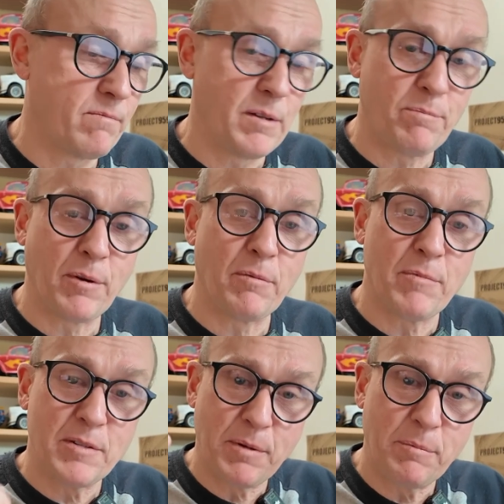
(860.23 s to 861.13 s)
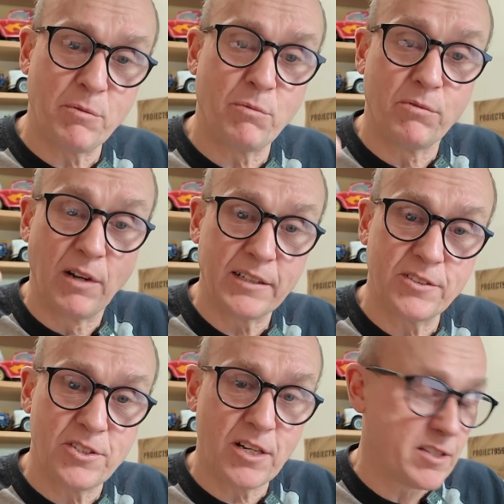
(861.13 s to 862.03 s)
the problem is people would like
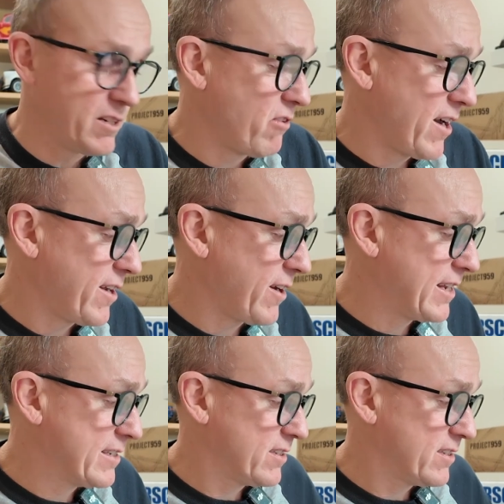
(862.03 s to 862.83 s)
to change the ride height.